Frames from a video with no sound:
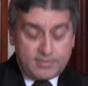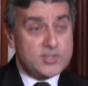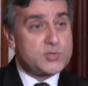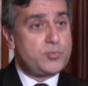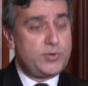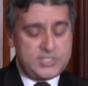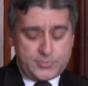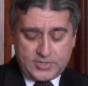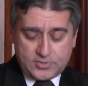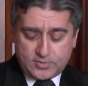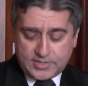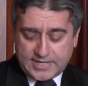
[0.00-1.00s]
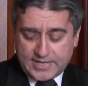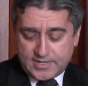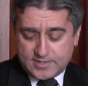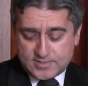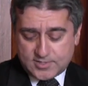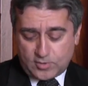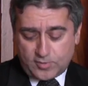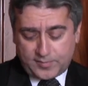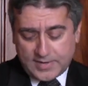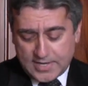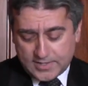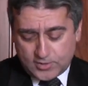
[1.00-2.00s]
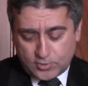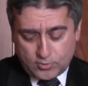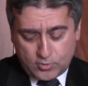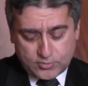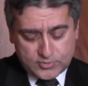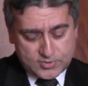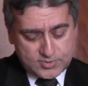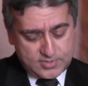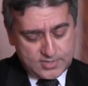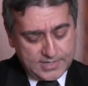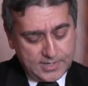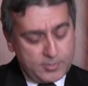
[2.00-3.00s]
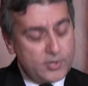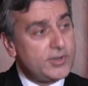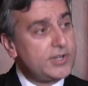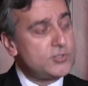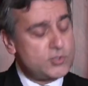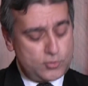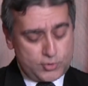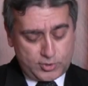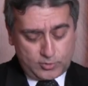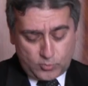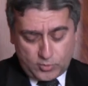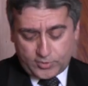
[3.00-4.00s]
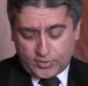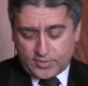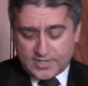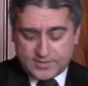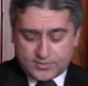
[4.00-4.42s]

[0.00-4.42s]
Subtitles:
This brings me to the case of Alan Gross, an American social worker and